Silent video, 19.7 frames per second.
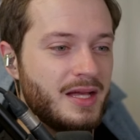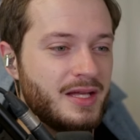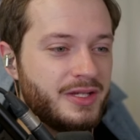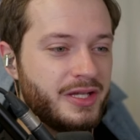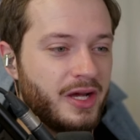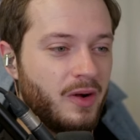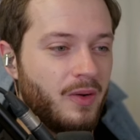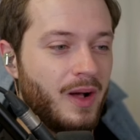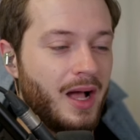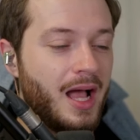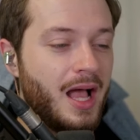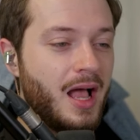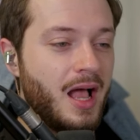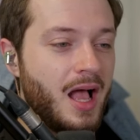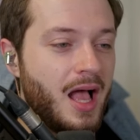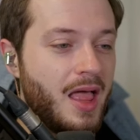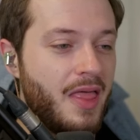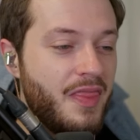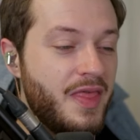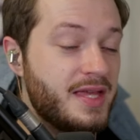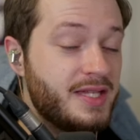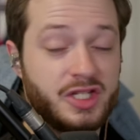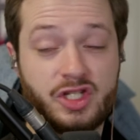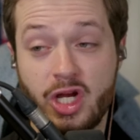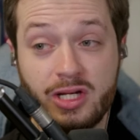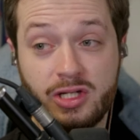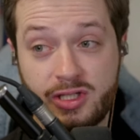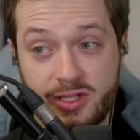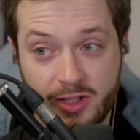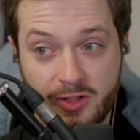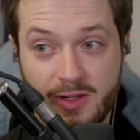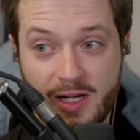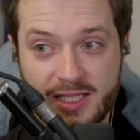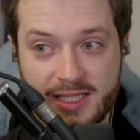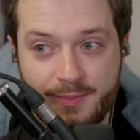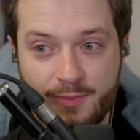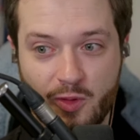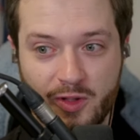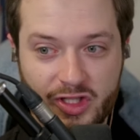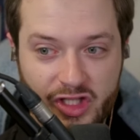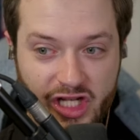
So this changes across the board.